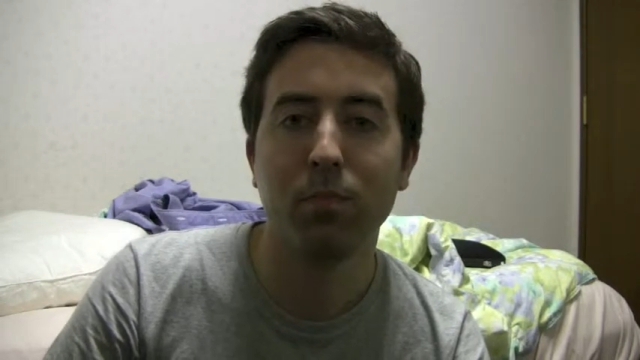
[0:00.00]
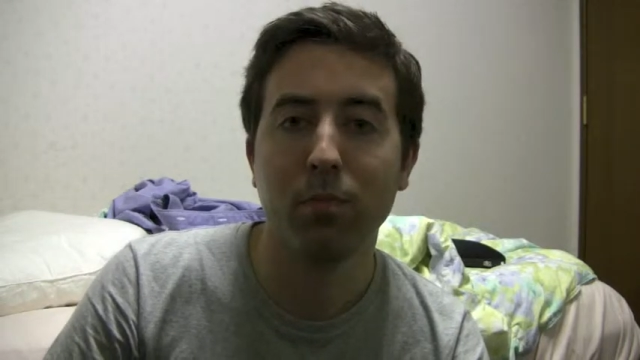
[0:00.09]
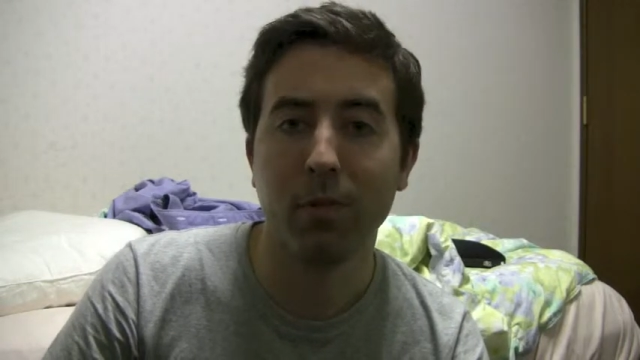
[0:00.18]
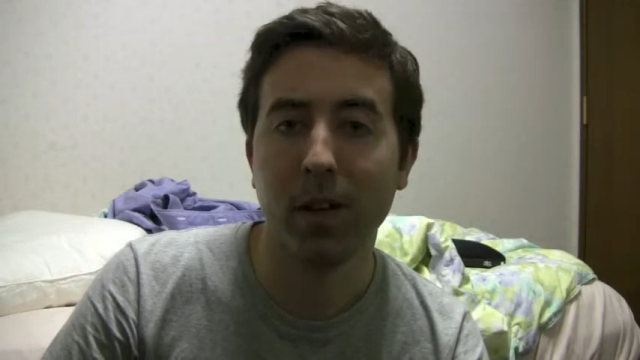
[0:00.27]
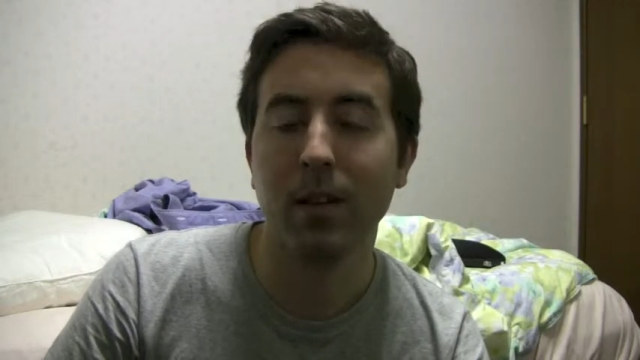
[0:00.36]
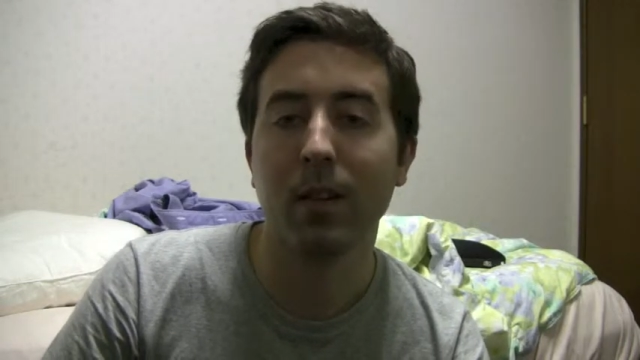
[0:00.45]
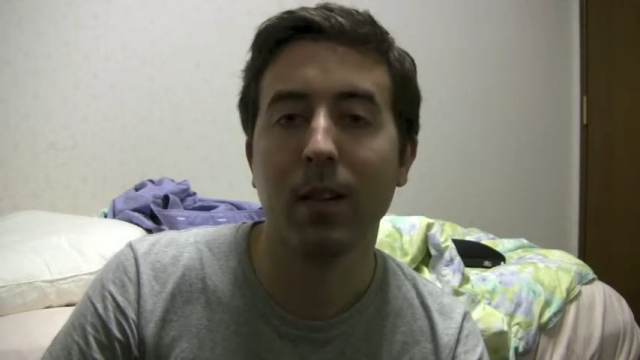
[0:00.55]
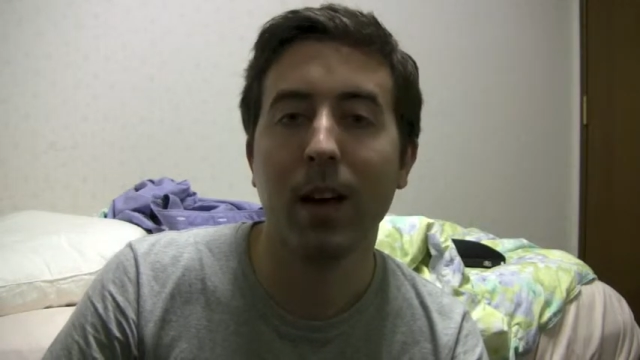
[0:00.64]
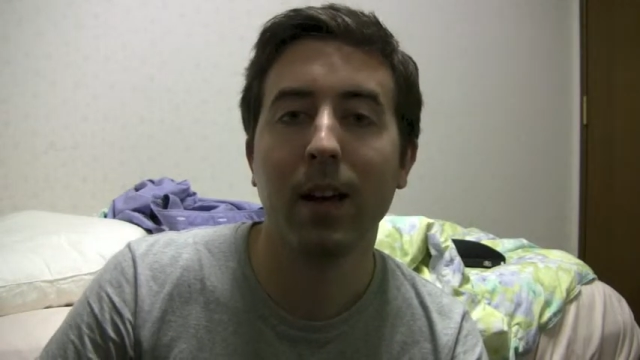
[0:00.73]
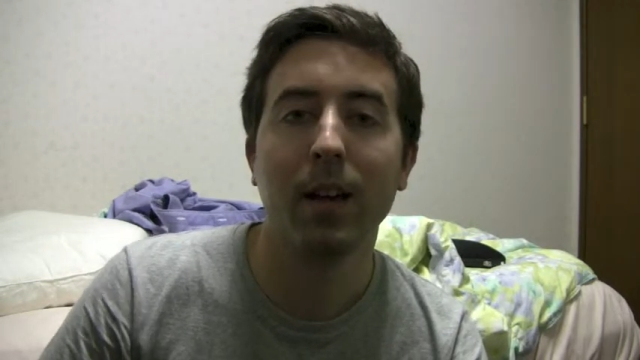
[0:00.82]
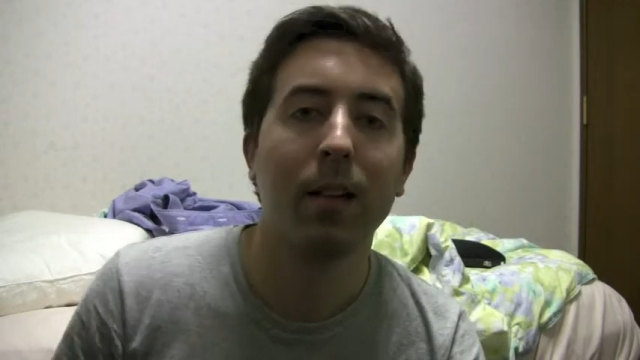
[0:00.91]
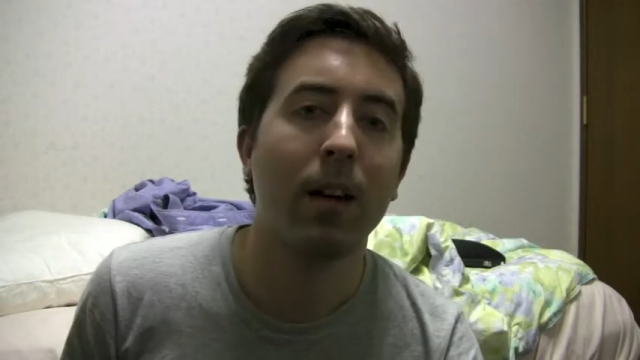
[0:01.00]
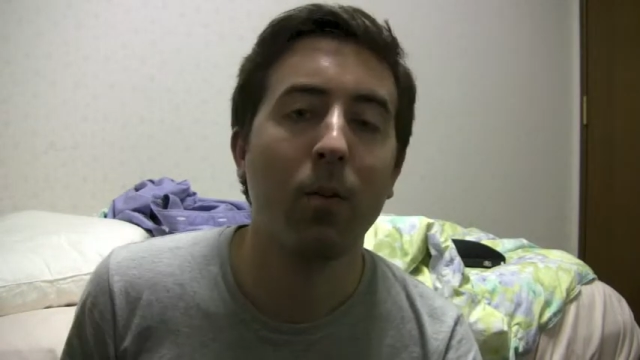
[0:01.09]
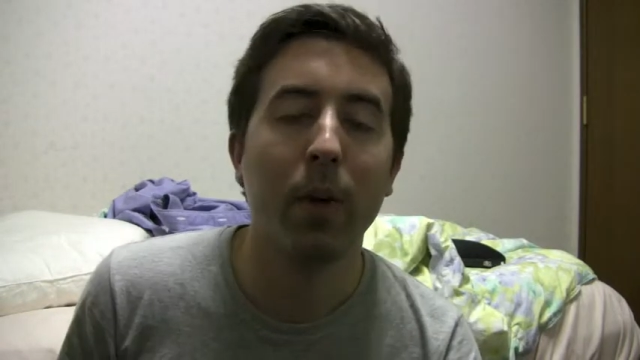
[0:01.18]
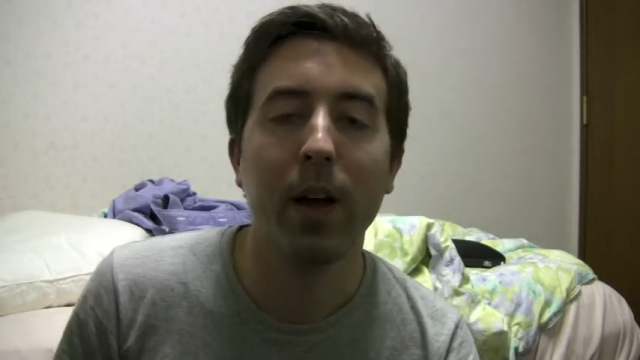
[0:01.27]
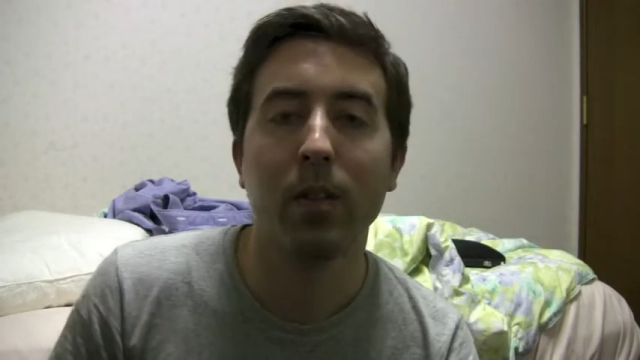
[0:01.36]
bring to light a lot
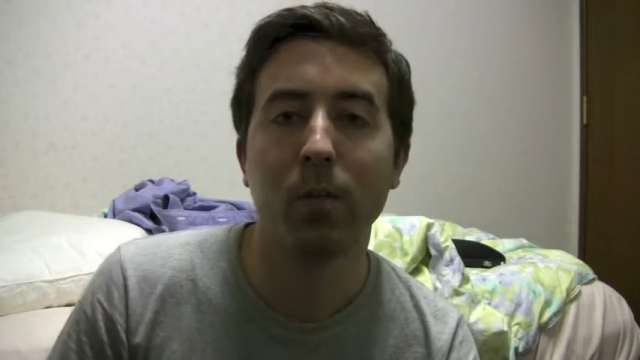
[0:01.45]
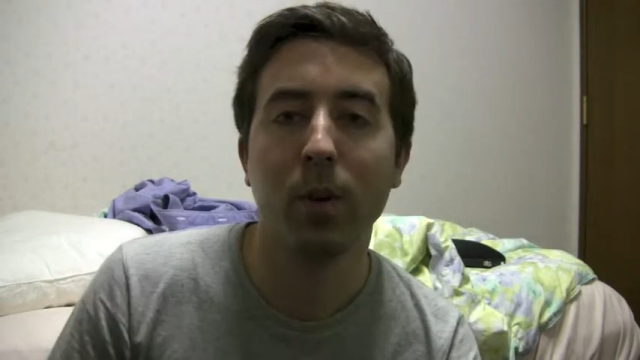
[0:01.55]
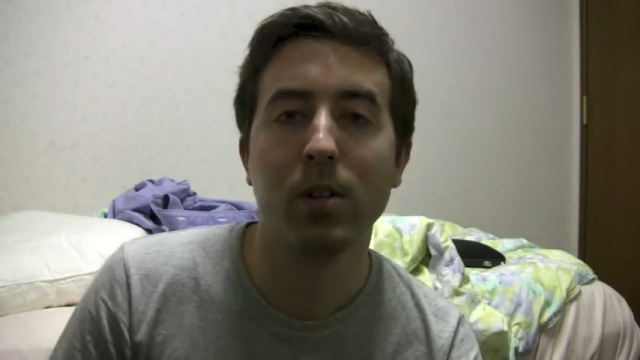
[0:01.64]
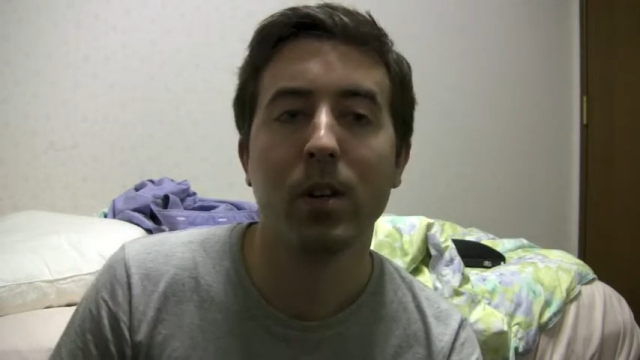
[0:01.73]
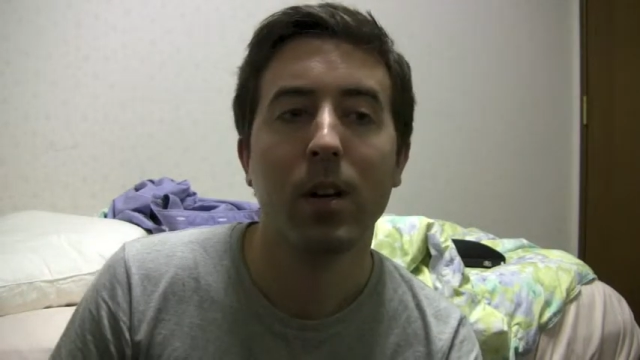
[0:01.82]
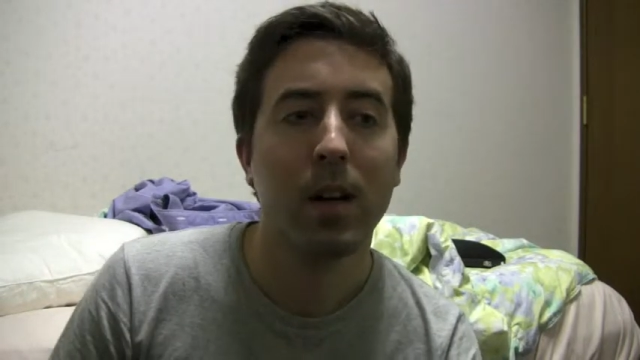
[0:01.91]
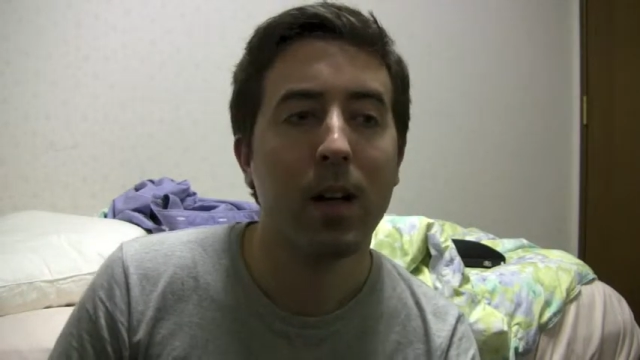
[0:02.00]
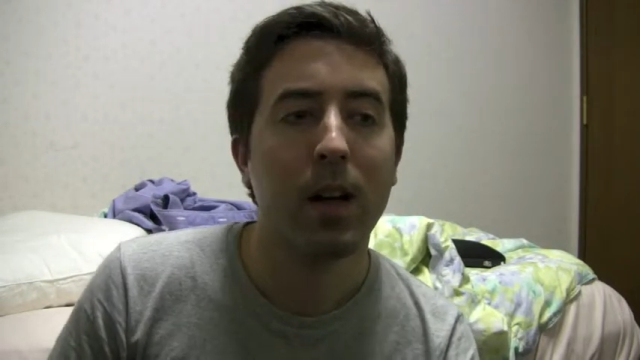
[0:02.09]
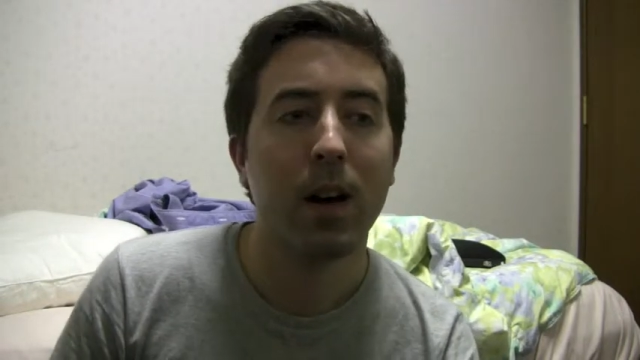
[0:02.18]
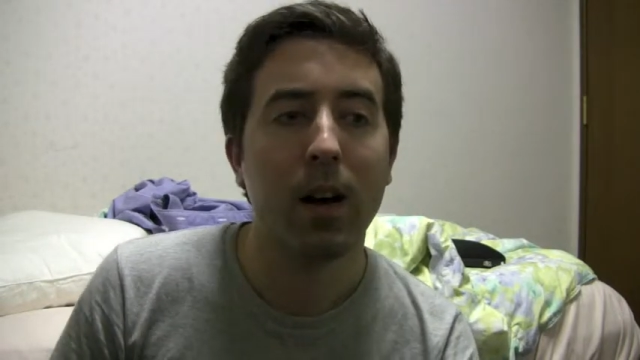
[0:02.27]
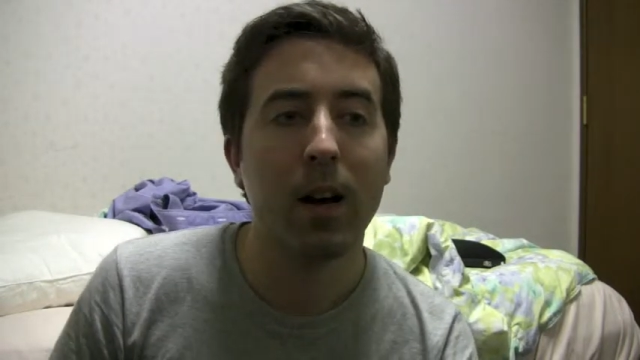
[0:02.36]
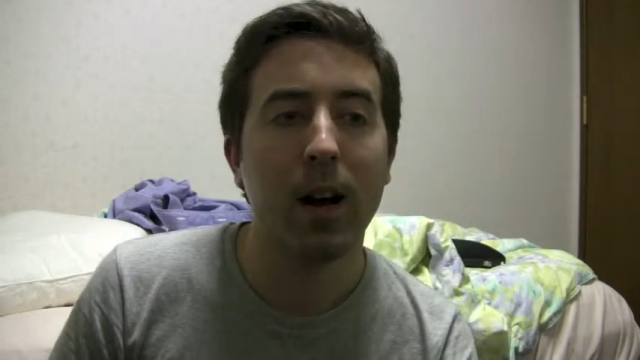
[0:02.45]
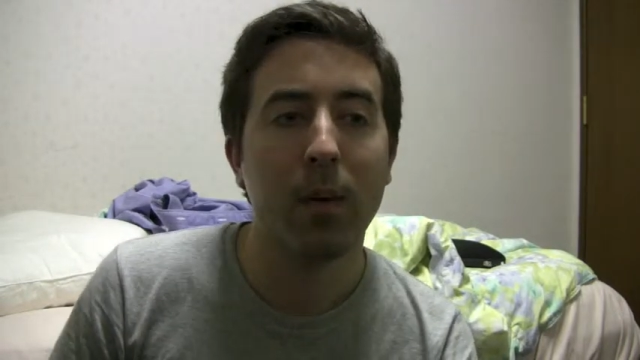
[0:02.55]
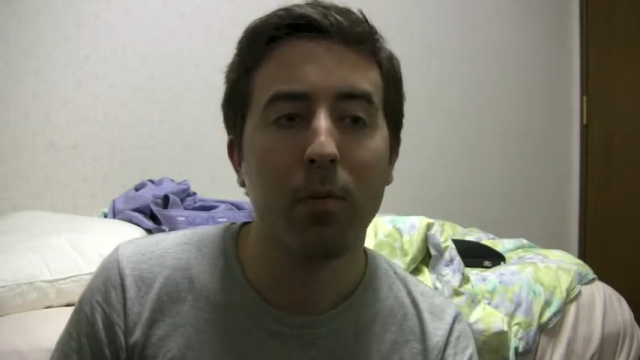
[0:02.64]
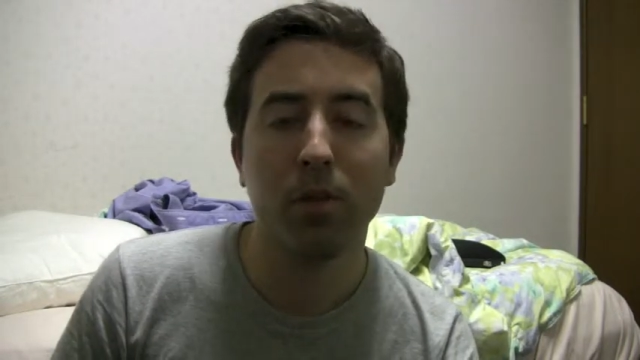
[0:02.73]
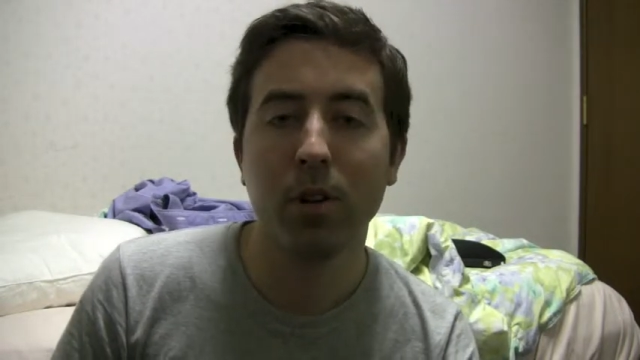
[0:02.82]
of ways in which
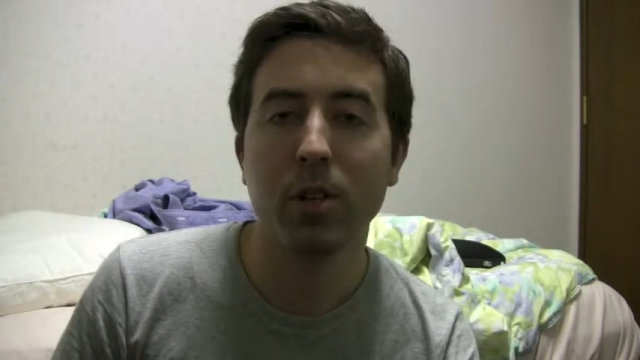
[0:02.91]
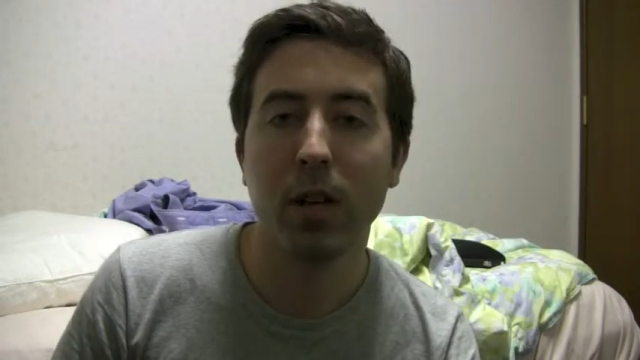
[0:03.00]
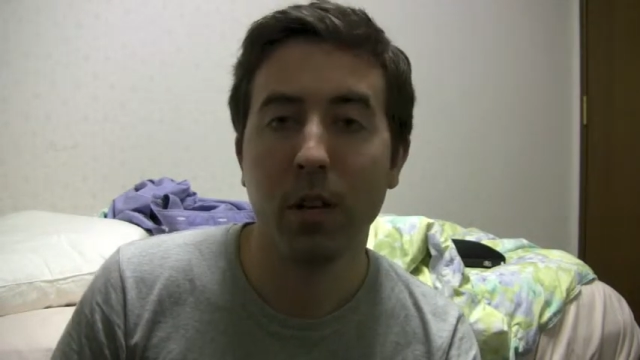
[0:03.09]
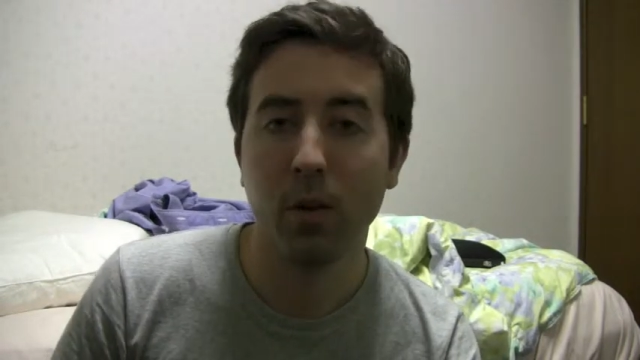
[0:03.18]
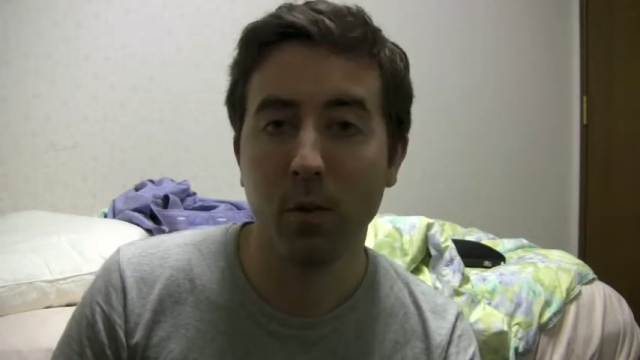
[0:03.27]
I appreciate